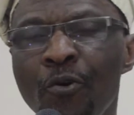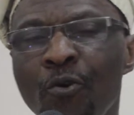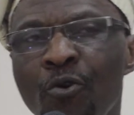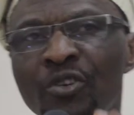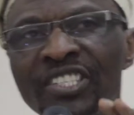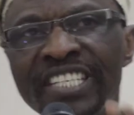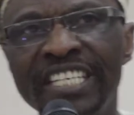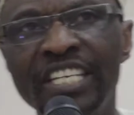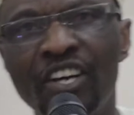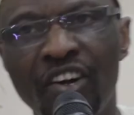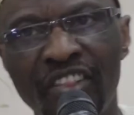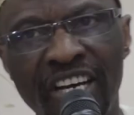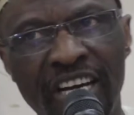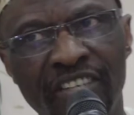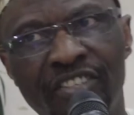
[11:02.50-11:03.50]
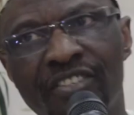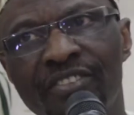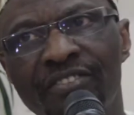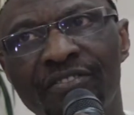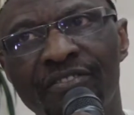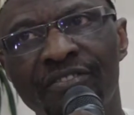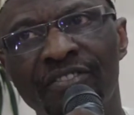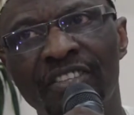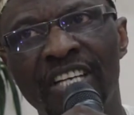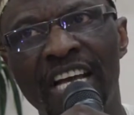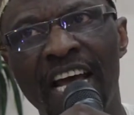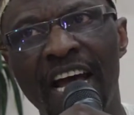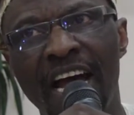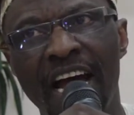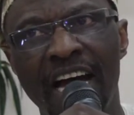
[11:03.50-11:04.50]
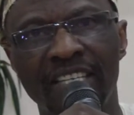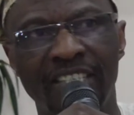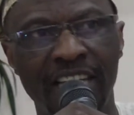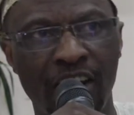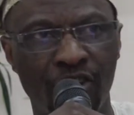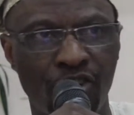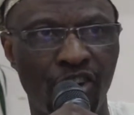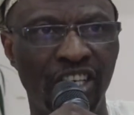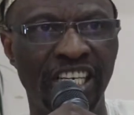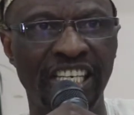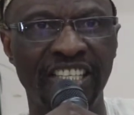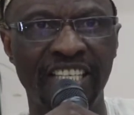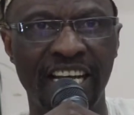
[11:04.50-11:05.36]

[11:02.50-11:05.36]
who see others as their colleagues,